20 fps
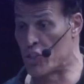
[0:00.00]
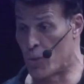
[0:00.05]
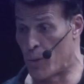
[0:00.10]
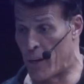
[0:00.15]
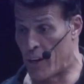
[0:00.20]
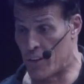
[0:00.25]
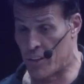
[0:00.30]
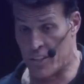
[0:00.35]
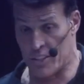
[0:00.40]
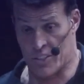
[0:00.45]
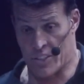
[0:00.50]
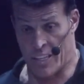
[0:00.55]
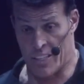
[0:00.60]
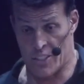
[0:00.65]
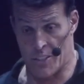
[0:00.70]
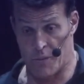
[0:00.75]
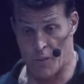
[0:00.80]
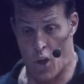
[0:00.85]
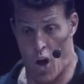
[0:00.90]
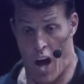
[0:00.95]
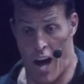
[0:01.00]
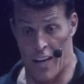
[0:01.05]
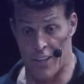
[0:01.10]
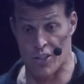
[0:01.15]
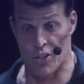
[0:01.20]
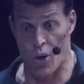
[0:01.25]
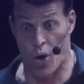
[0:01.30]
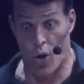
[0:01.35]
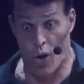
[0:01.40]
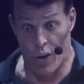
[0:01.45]
trigger the sense of
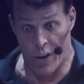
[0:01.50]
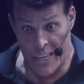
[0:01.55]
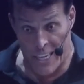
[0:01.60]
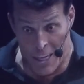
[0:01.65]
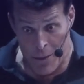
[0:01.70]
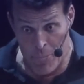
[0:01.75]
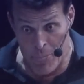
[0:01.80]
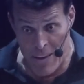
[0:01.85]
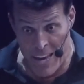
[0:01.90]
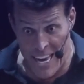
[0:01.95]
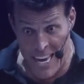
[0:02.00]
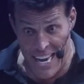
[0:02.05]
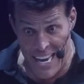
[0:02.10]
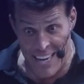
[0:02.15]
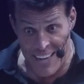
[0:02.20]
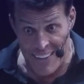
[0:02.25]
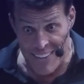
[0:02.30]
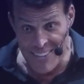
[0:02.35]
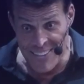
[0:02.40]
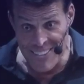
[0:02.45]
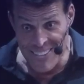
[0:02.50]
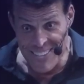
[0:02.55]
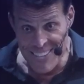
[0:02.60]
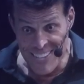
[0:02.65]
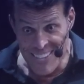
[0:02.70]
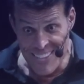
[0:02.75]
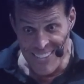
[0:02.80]
loss, or it can be